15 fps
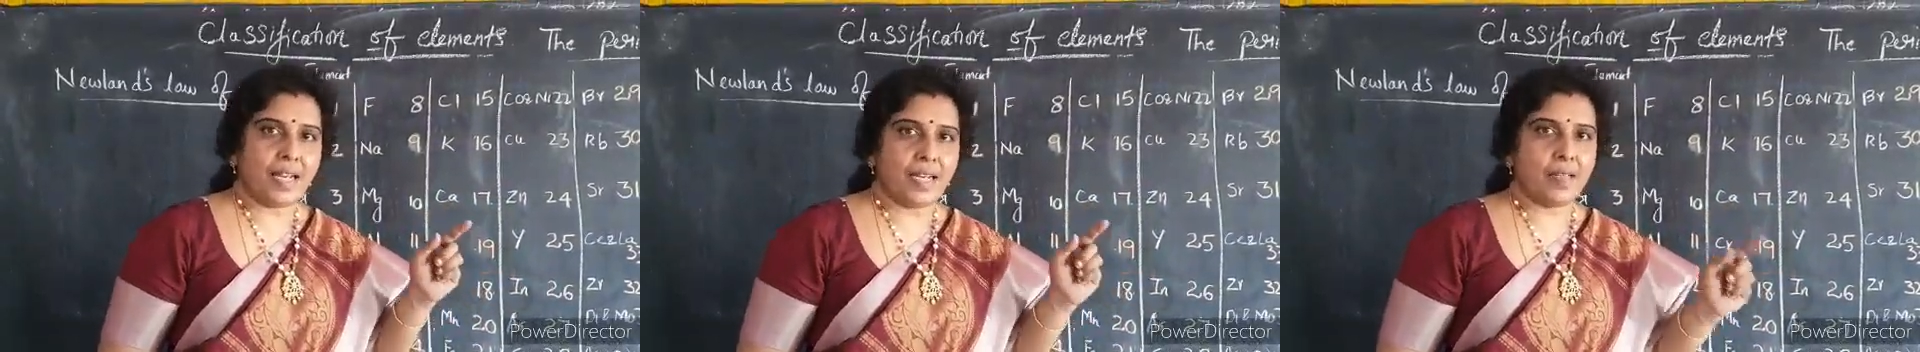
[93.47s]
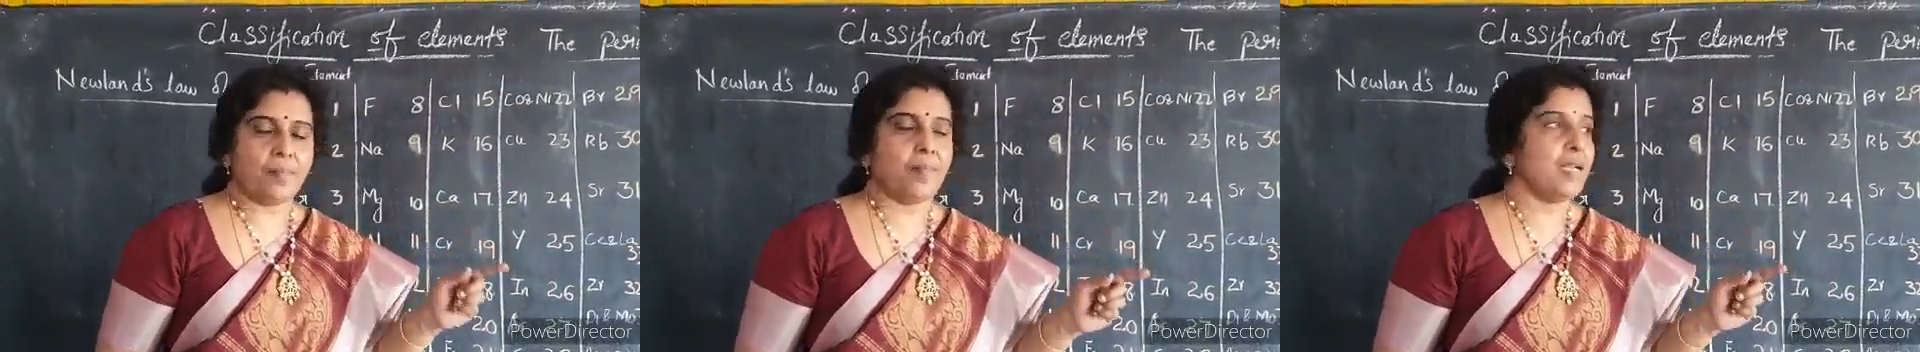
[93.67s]

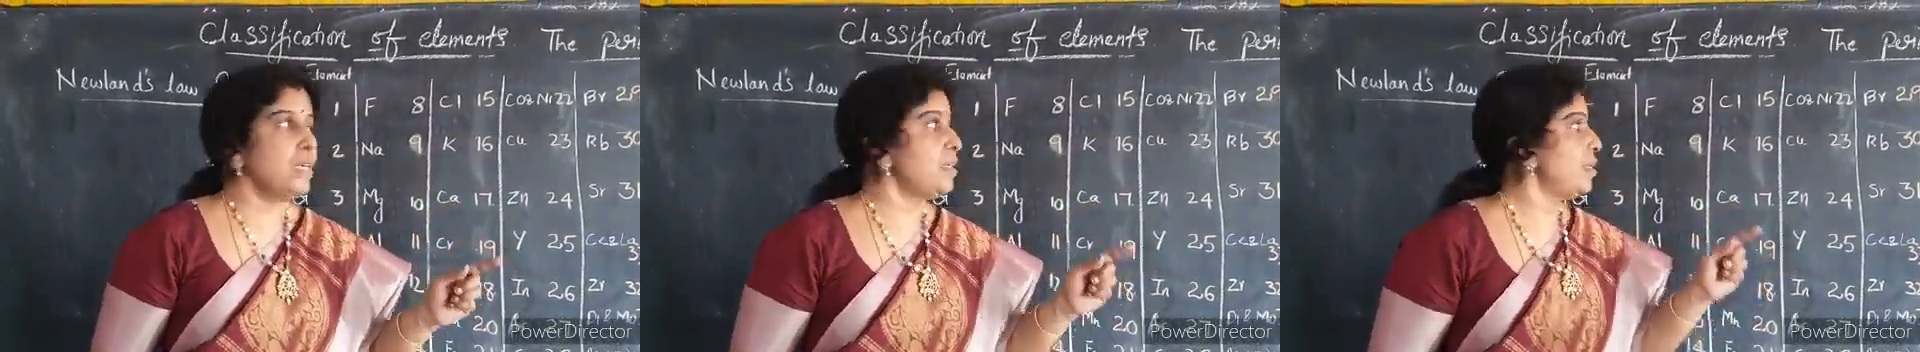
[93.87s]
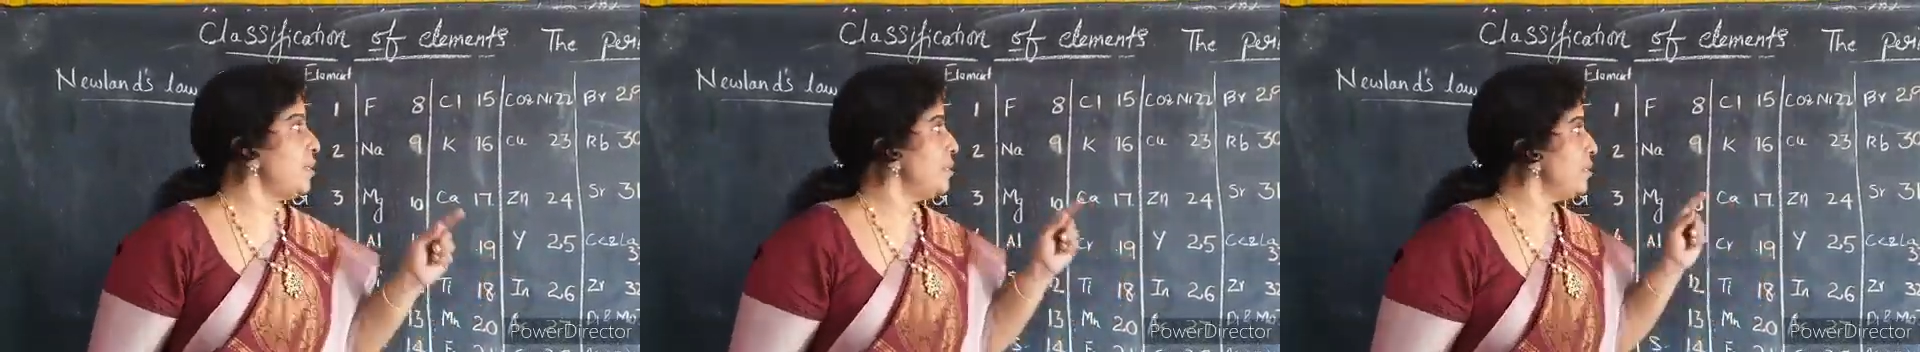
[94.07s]

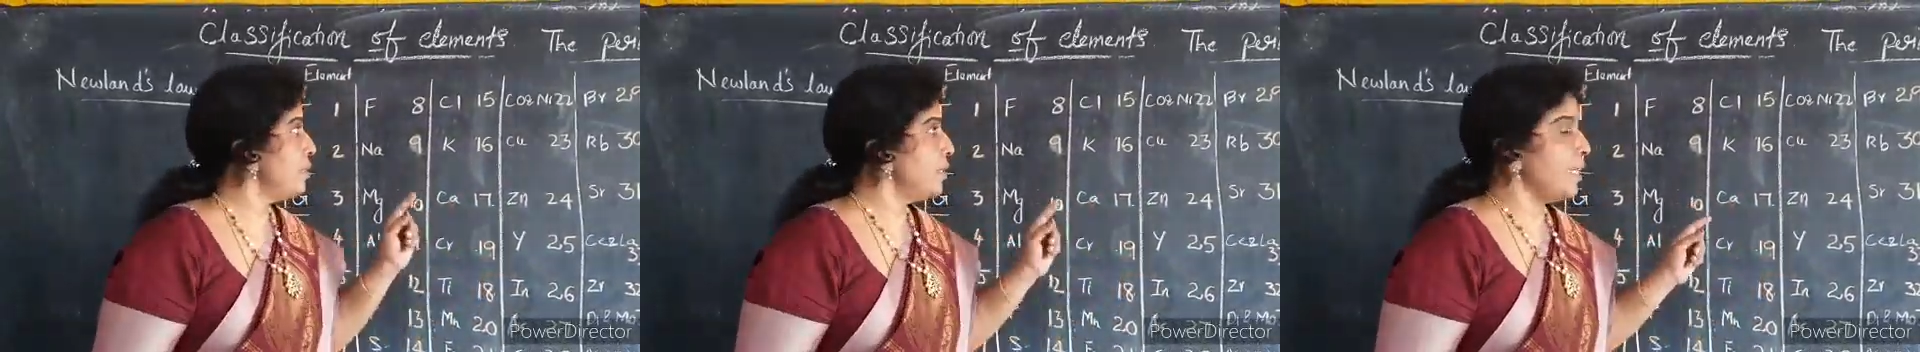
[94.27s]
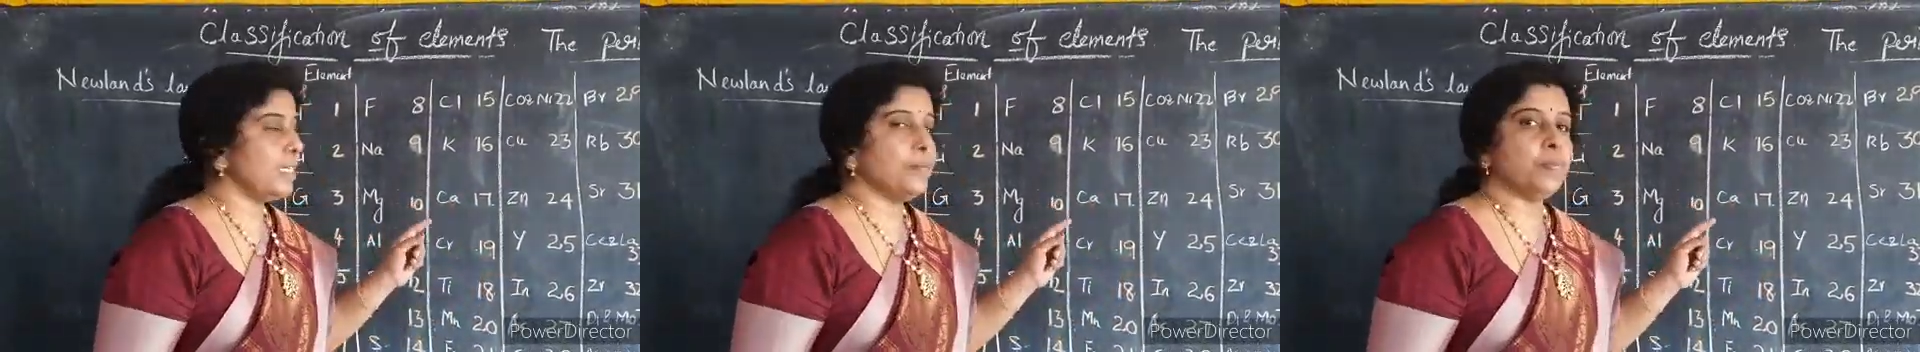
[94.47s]
element in the
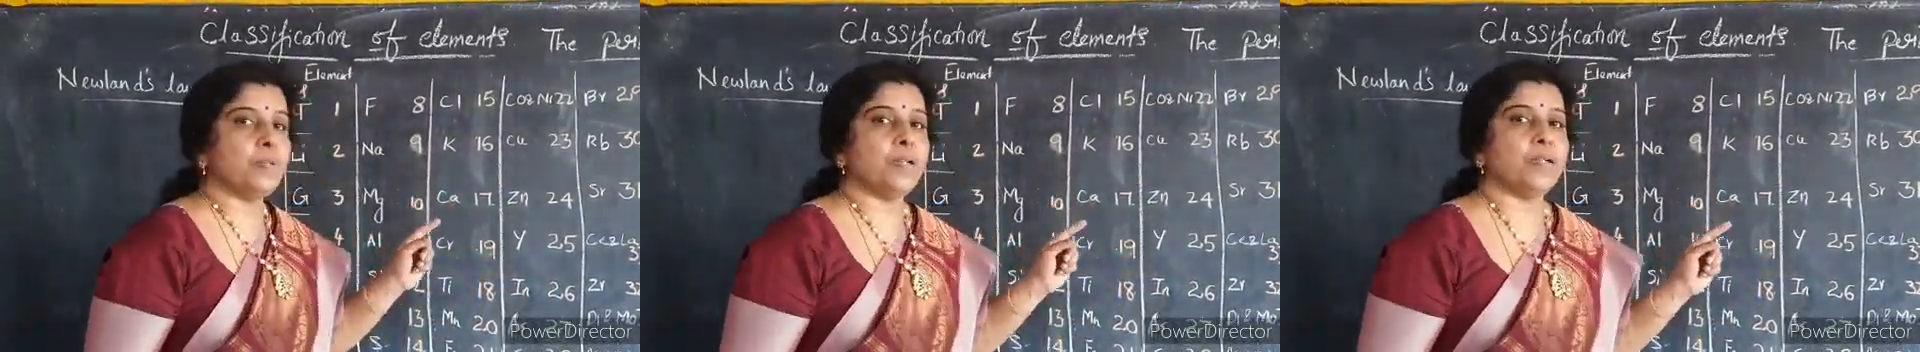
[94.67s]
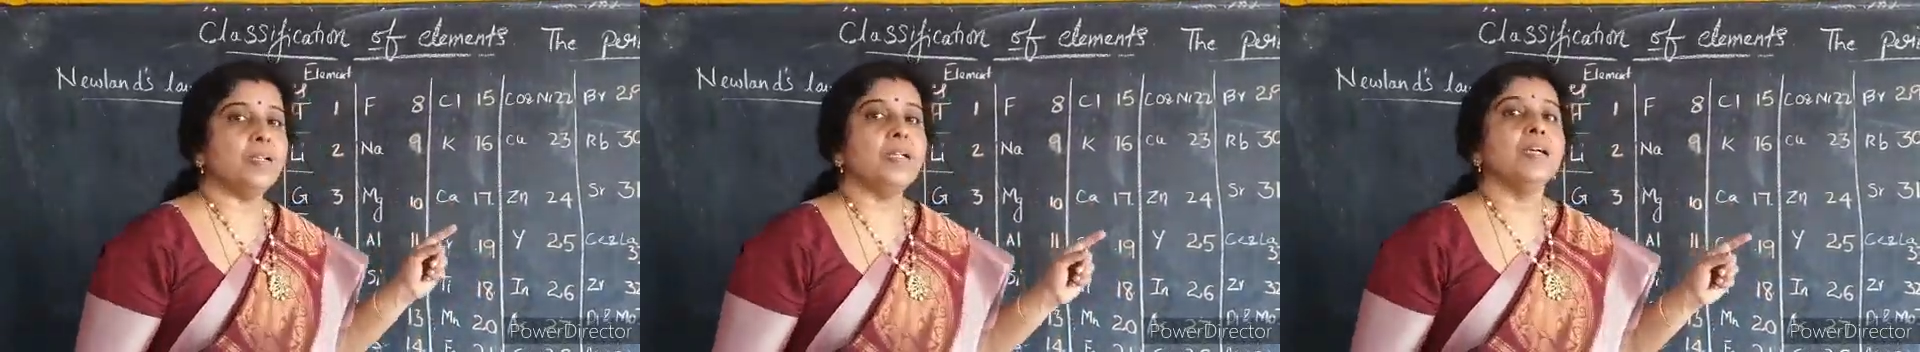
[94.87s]

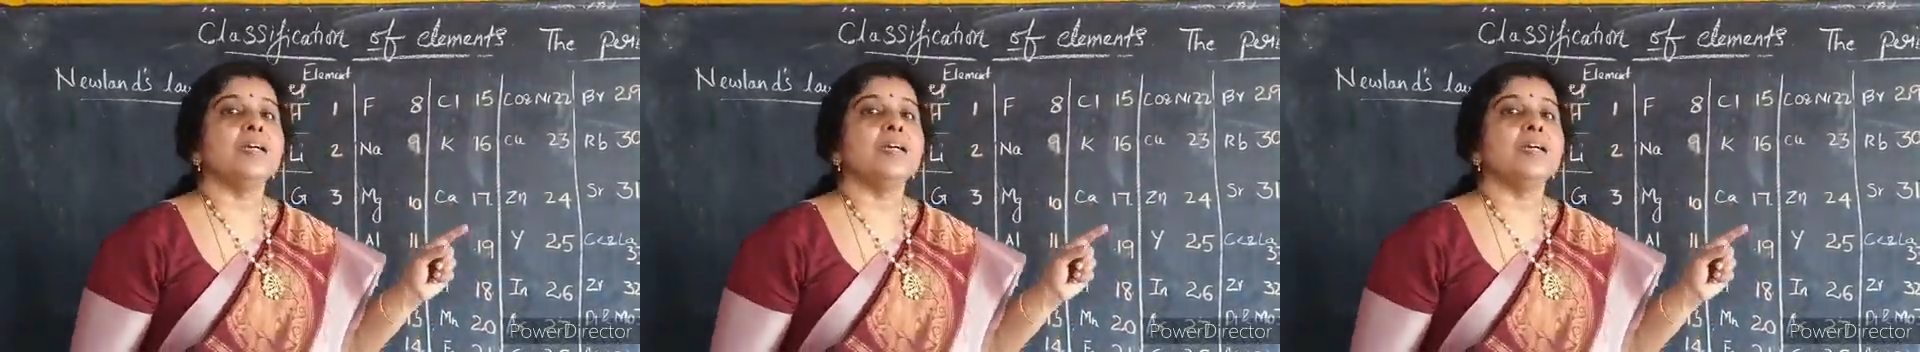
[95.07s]
table